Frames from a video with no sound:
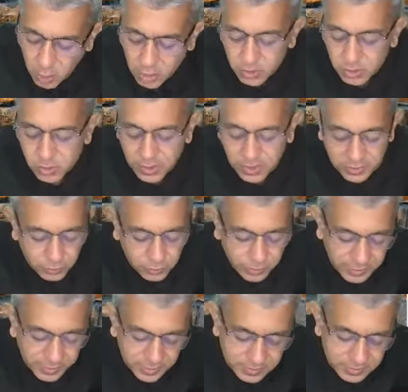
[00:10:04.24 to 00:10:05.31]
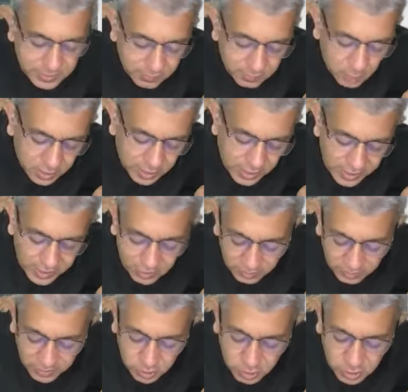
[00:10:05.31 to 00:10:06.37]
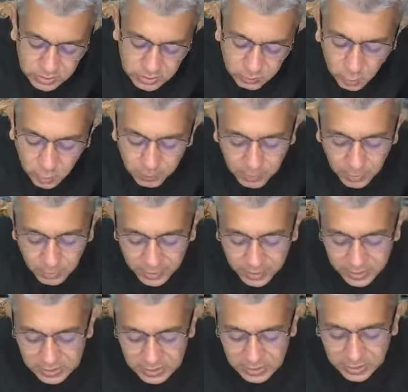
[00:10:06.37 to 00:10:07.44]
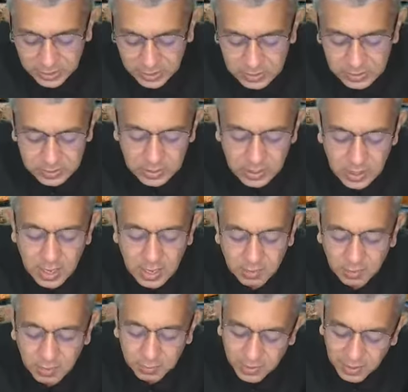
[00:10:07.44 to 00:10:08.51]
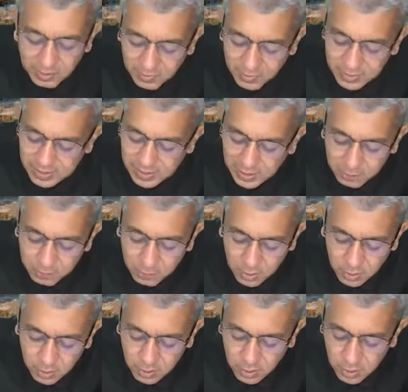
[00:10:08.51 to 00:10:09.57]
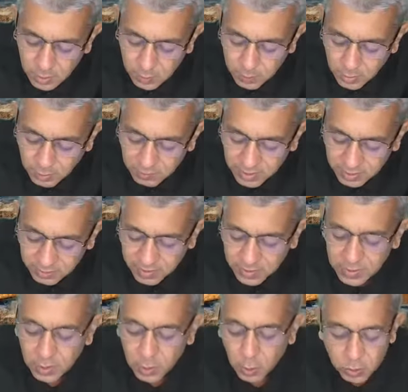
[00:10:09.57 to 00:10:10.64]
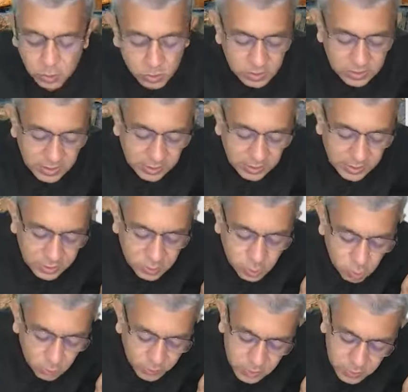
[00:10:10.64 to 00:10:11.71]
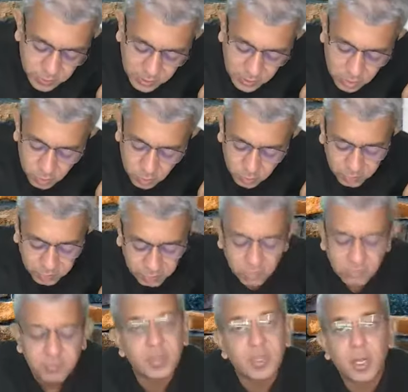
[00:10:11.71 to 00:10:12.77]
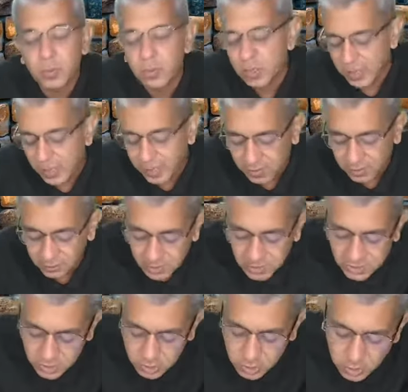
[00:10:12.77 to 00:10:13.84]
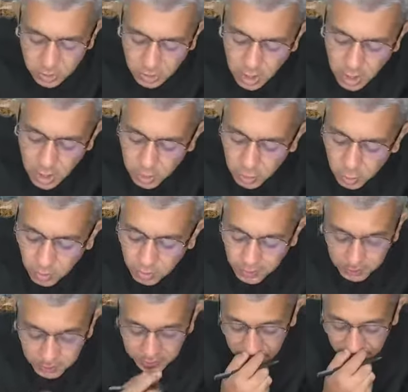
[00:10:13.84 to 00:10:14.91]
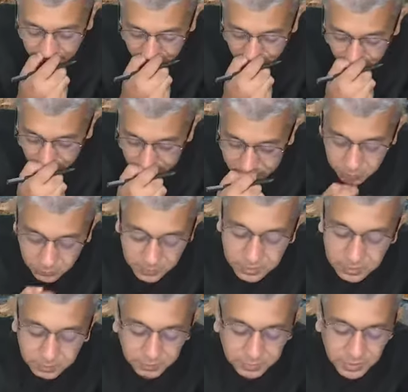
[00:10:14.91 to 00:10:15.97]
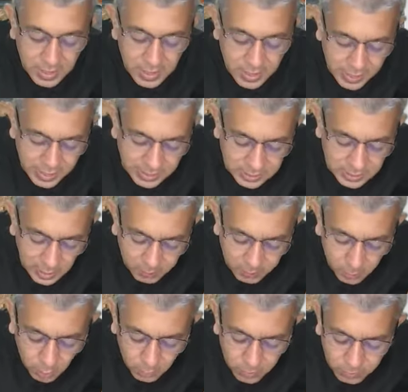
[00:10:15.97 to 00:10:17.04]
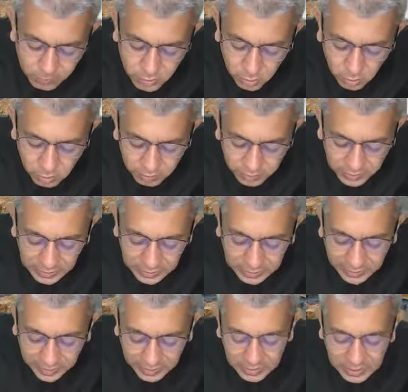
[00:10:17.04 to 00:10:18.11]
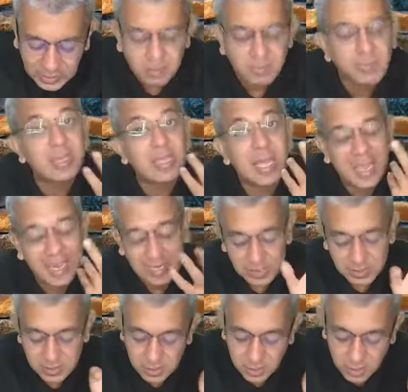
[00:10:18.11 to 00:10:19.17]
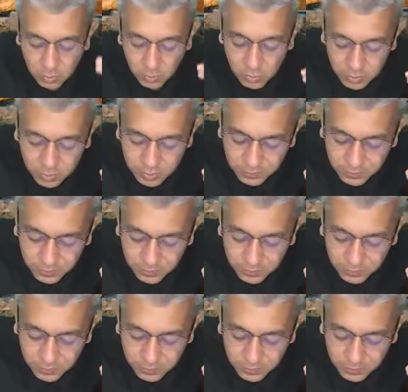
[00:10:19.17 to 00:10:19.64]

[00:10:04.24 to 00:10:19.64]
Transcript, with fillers: on strike 3 times. They want higher wages, want permanent status with benefits like provident fund. They are also saying there is too much pressure to perform without the right infrastructure. Do remember that Performance Prism is a problem solving technique with any stakeholder.